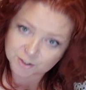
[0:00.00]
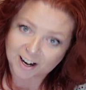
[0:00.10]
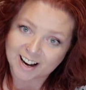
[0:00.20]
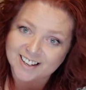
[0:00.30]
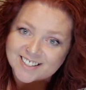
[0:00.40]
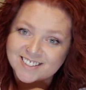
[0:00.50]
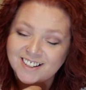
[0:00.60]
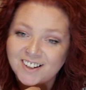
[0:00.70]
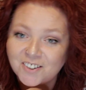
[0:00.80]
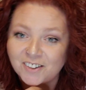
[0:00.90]
tracks,
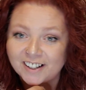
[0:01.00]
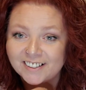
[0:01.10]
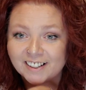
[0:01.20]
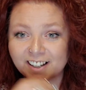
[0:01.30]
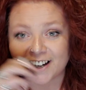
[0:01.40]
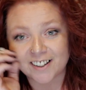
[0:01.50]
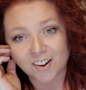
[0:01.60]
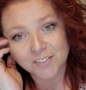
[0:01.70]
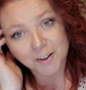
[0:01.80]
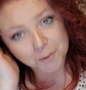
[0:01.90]
right? And all
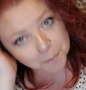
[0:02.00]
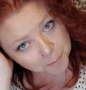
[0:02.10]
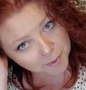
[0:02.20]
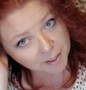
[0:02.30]
the other